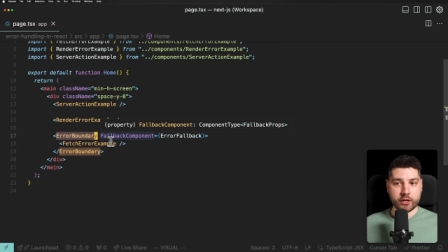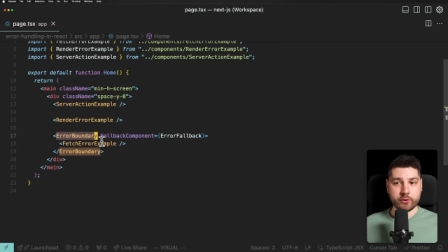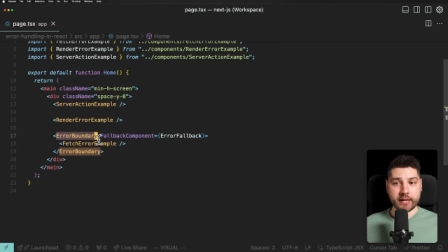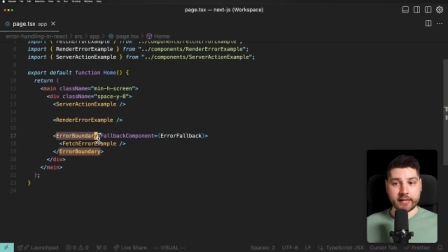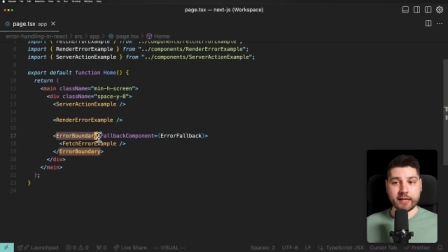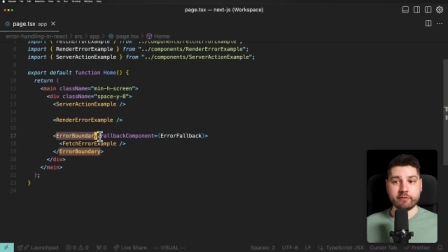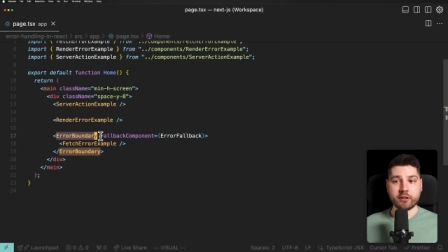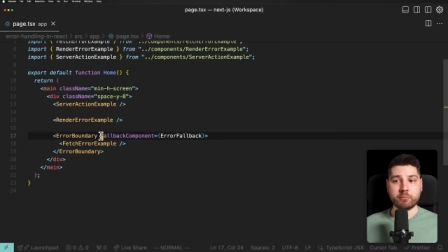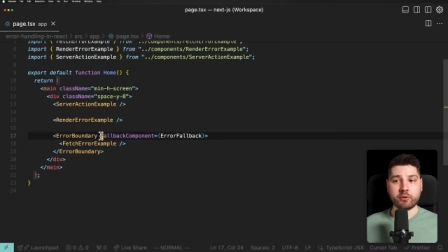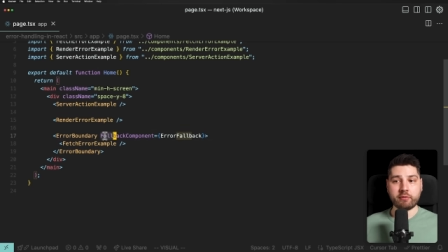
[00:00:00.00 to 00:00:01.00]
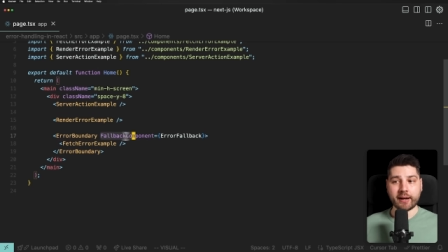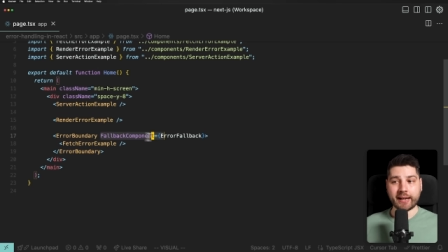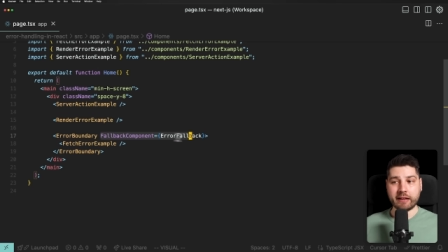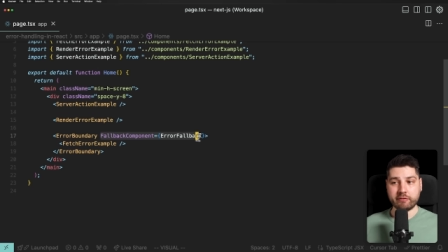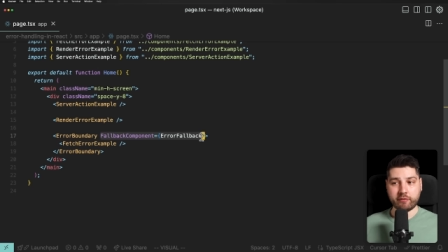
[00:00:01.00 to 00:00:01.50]
You can even provide
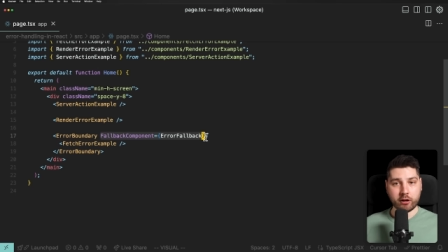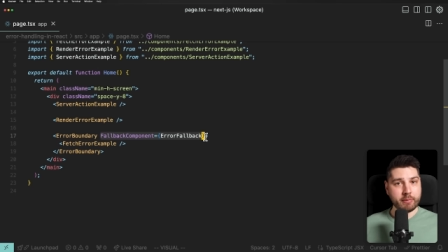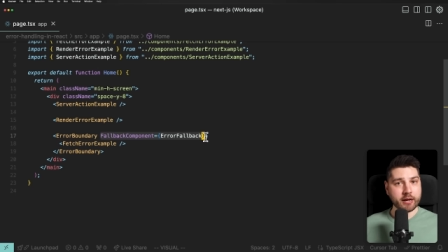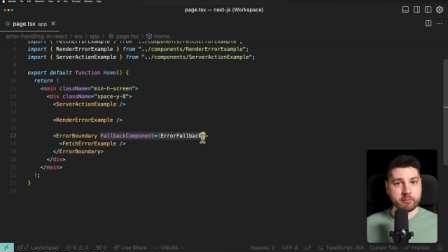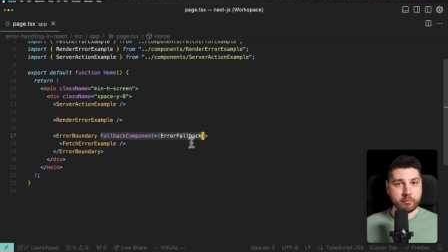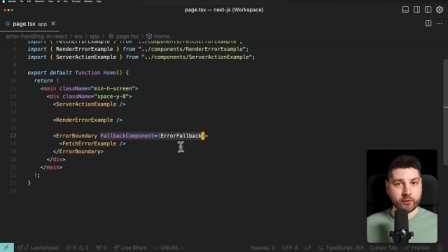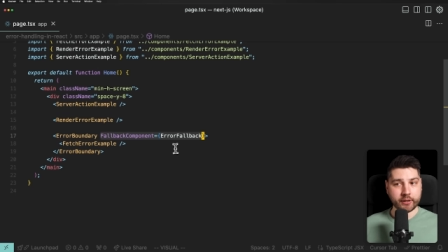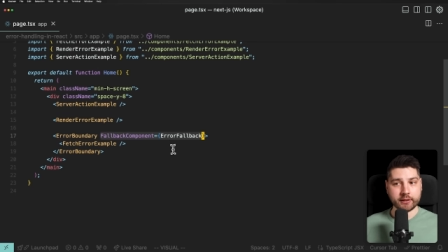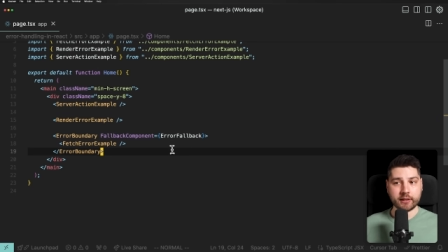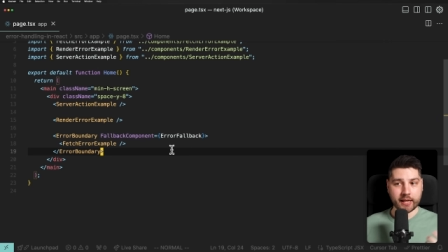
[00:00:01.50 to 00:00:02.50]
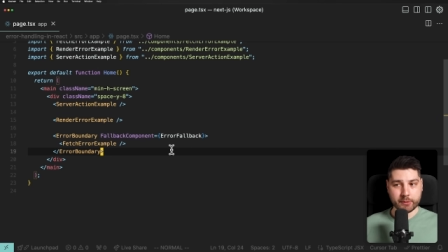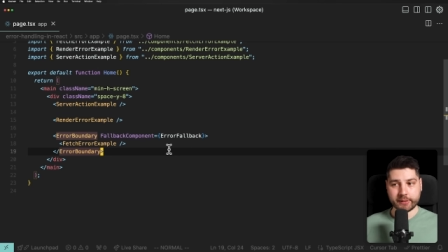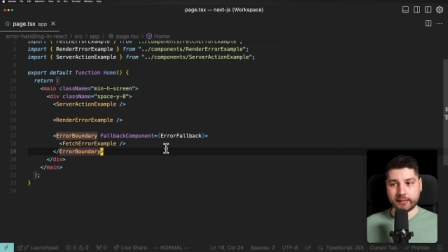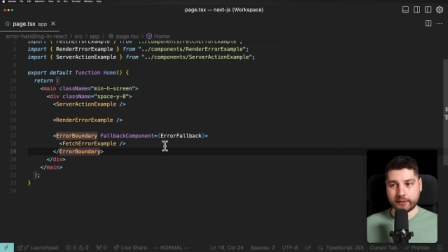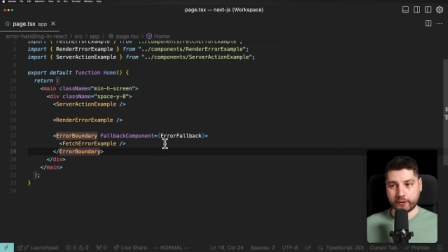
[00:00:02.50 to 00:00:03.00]
a fallback component like we
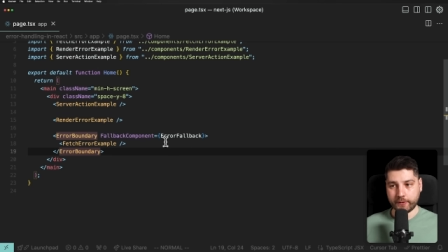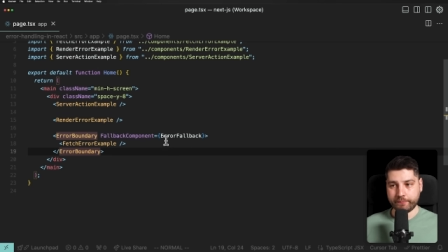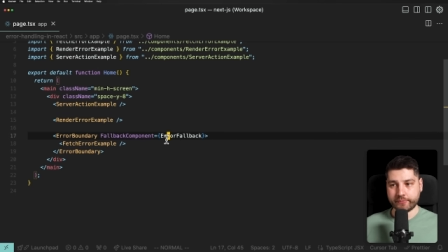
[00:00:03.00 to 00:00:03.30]
did here.